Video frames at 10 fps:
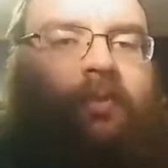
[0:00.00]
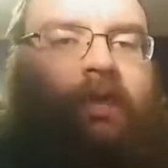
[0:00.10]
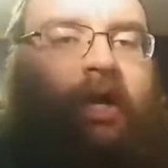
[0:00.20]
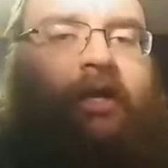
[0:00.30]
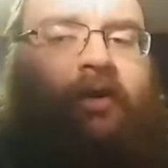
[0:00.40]

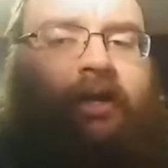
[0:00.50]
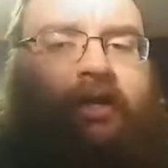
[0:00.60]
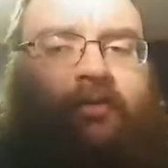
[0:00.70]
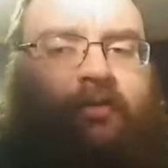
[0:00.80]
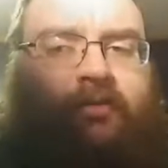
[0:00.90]
Yeah, no,
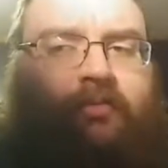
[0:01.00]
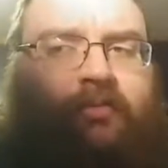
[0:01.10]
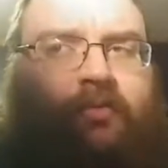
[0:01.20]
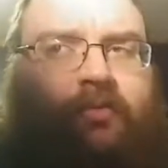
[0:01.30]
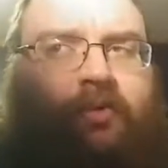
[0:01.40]
like,
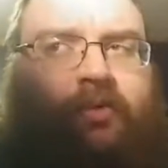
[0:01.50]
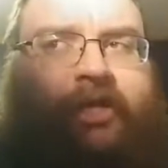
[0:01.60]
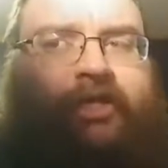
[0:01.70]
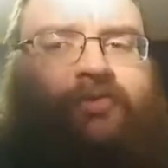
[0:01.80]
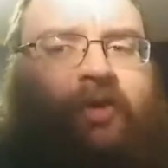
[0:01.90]

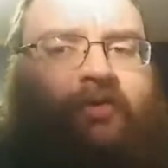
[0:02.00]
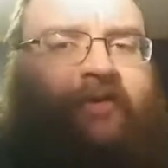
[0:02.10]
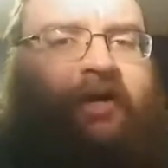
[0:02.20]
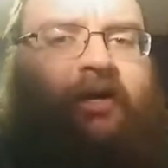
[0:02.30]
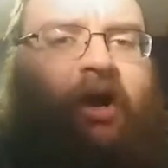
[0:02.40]
that's why we
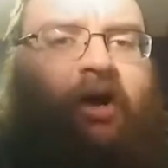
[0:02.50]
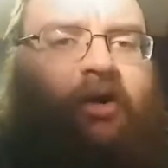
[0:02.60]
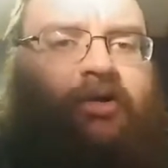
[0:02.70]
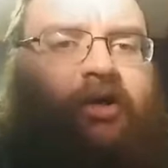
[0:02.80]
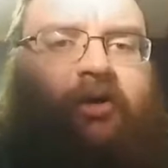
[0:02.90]
fire
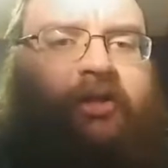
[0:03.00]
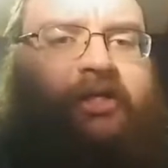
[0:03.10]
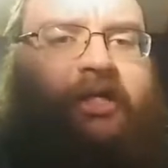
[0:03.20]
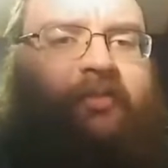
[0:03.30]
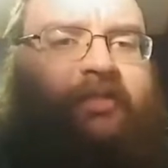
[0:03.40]
ours all
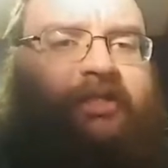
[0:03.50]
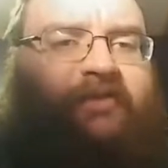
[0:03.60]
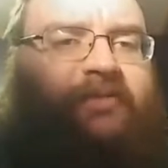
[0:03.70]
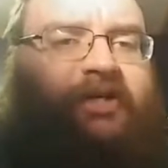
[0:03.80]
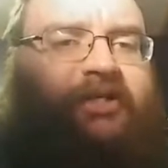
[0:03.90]
the time, because
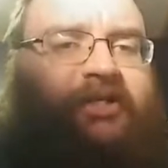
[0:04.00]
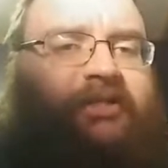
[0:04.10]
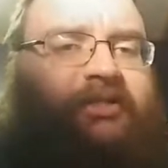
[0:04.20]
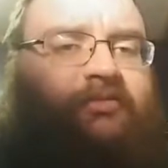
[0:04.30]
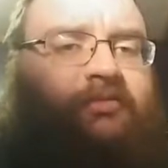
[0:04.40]
everybody
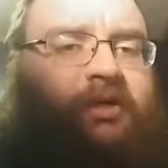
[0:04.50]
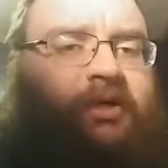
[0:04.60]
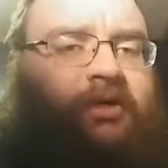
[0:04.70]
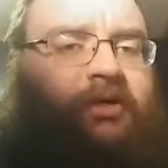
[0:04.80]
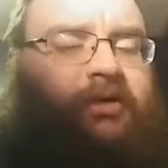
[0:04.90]

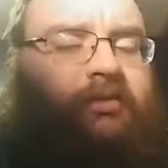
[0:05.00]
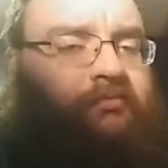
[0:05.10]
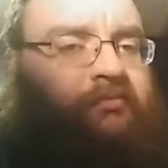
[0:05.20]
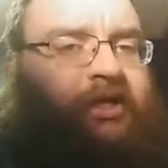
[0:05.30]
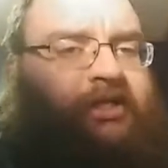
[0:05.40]

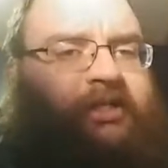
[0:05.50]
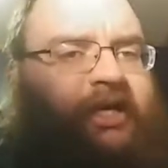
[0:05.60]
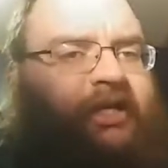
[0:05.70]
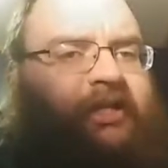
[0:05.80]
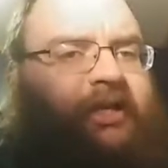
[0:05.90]
they just
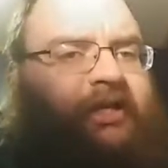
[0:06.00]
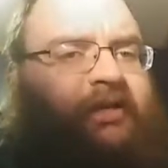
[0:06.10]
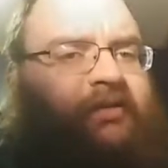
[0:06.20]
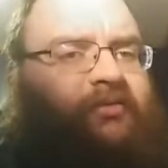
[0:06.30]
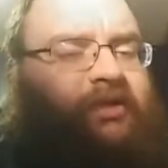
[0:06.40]
like the
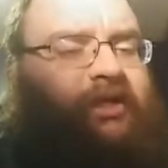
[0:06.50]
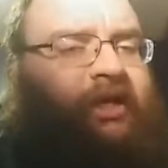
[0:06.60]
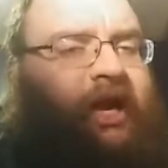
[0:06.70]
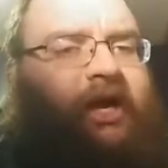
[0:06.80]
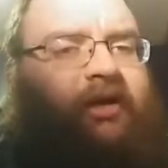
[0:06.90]
idea. And it's
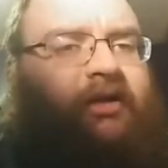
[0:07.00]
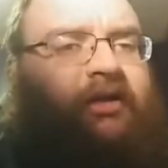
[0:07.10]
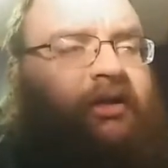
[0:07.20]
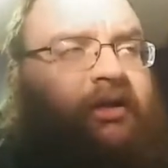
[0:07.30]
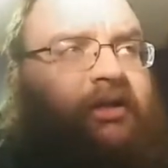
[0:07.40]
like, yeah,
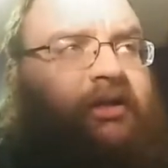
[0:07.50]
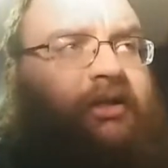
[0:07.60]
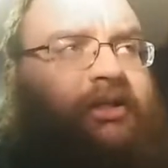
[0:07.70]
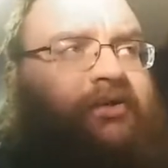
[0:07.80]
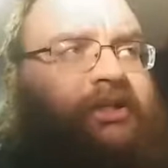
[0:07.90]

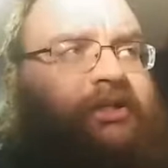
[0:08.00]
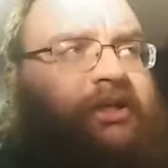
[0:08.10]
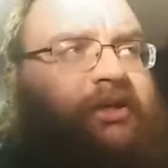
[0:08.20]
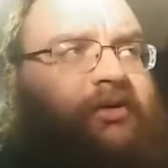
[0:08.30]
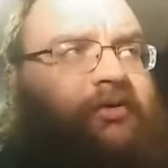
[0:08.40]
let's do
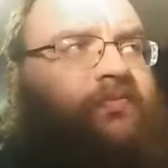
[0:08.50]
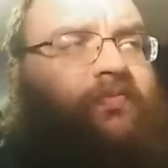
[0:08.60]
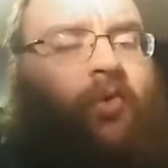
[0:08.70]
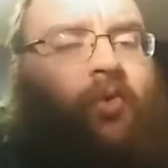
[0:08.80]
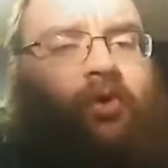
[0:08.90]
this,
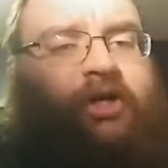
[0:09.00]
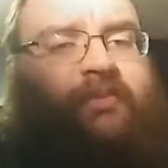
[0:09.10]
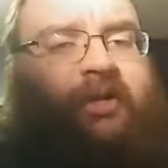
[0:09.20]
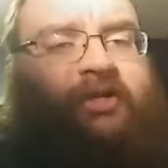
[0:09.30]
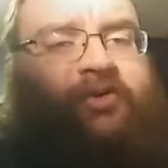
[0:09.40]

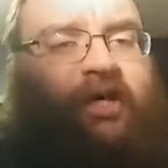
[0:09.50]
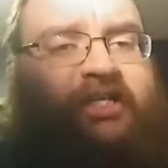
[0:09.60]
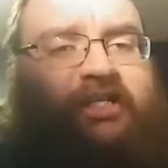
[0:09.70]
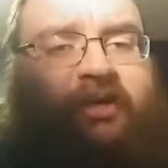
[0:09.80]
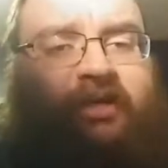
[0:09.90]
once, maybe
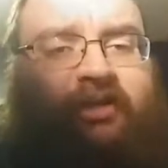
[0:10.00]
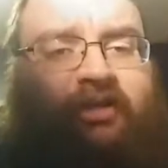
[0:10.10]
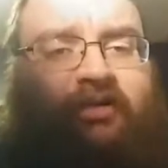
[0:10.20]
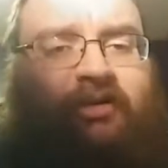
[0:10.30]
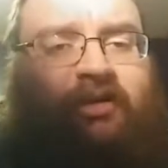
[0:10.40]
twice a month.